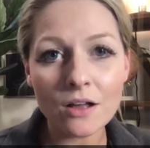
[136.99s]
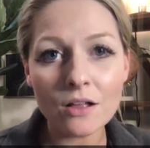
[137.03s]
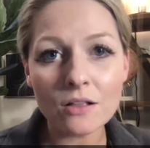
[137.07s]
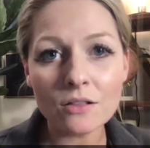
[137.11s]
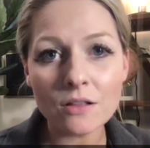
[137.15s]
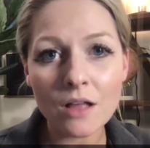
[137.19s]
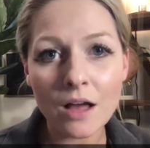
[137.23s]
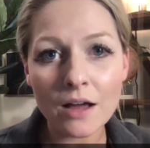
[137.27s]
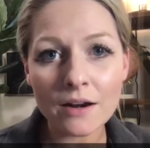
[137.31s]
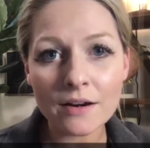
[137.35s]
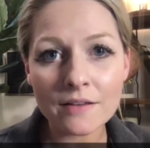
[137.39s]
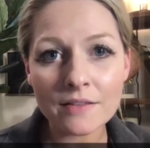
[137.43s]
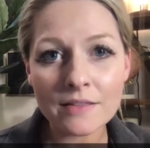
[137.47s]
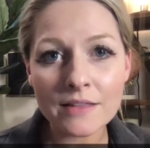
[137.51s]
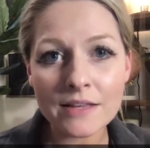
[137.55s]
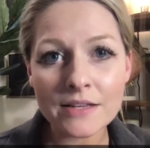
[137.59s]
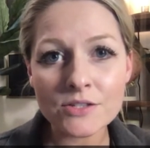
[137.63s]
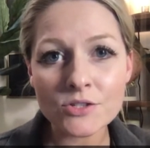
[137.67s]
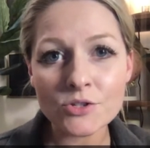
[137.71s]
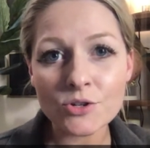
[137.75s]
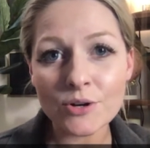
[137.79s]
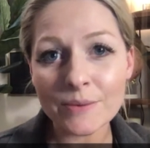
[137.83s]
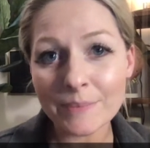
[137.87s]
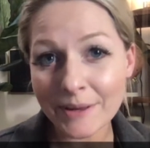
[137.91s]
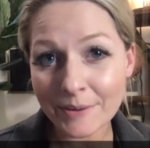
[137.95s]
A lot of these
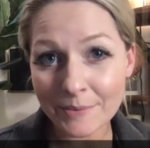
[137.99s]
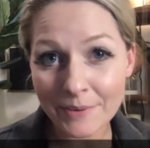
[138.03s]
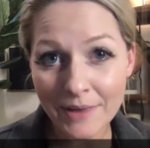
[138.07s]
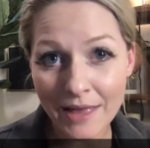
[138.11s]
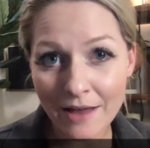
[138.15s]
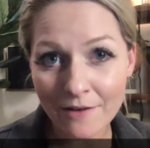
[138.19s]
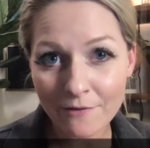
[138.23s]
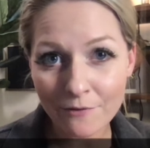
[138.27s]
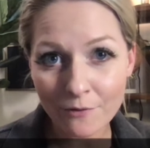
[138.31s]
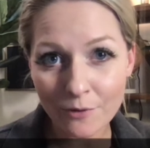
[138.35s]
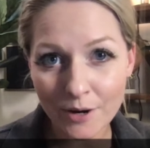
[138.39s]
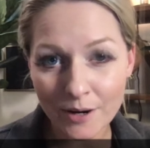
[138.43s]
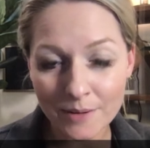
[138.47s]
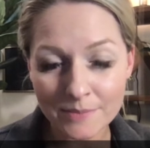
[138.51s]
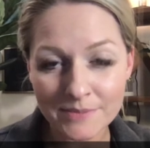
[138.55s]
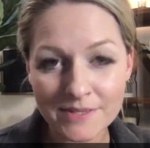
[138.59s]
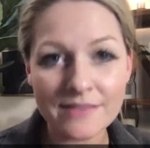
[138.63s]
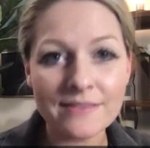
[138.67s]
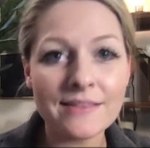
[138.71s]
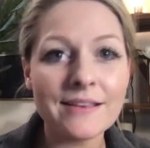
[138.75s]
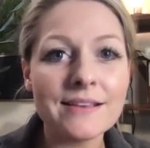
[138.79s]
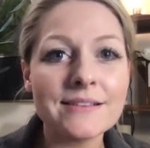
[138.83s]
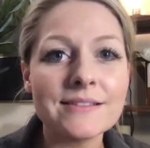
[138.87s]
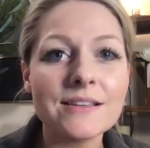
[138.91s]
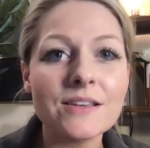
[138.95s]
streaming platforms and
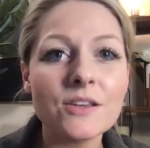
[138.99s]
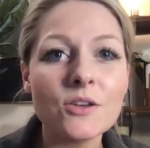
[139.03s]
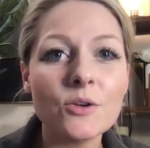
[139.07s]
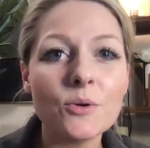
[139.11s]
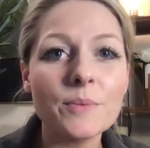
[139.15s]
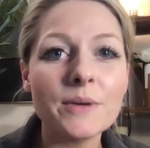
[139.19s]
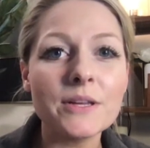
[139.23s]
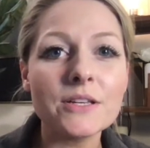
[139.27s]
things that you'll be